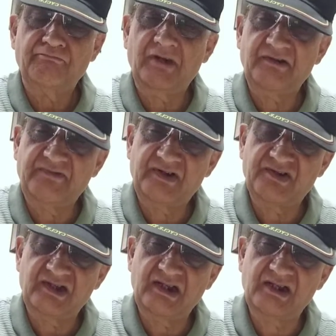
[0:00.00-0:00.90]
But if it
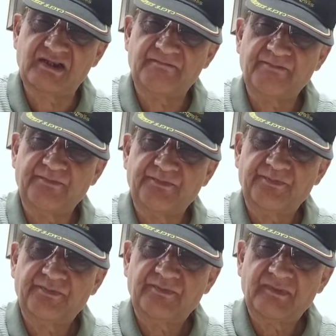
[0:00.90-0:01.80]
says
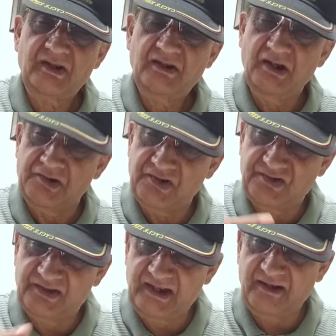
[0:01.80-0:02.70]
it is
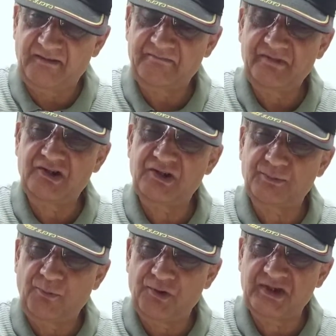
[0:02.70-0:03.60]
there, it is
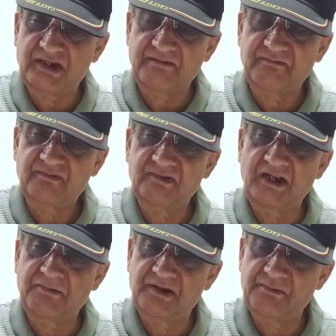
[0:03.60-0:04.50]
positive,
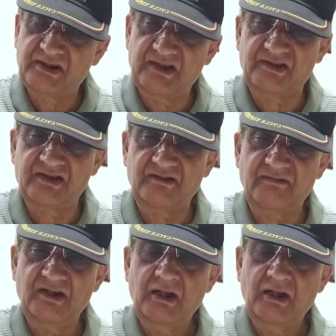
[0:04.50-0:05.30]
that becomes sensitive.